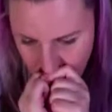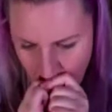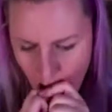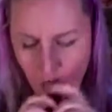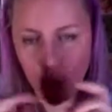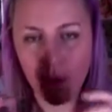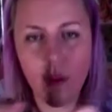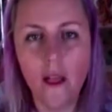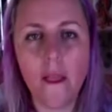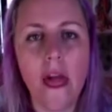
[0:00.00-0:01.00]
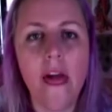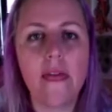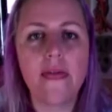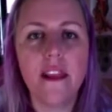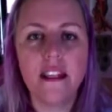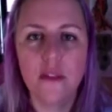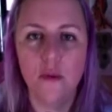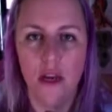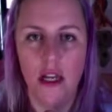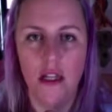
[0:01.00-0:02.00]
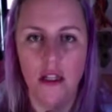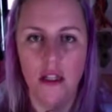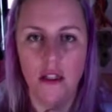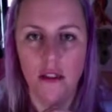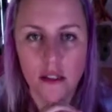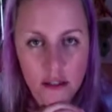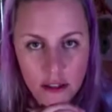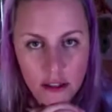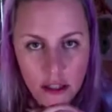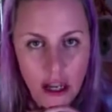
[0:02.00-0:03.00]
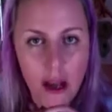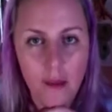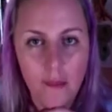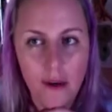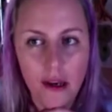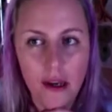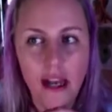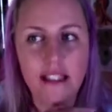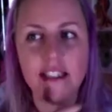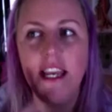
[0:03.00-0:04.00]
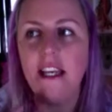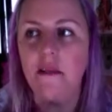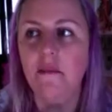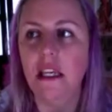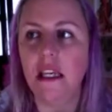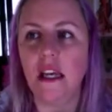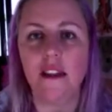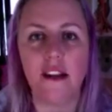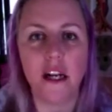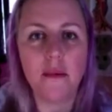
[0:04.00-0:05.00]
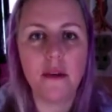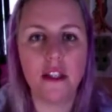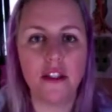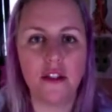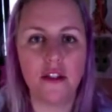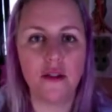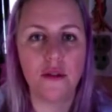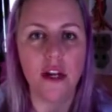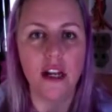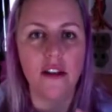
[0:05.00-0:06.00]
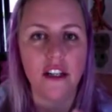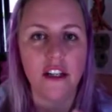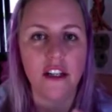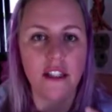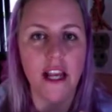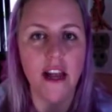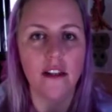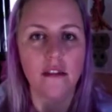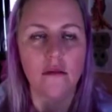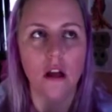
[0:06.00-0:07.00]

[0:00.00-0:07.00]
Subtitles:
Oh, this one has taken me, a therapist, to kind of understand.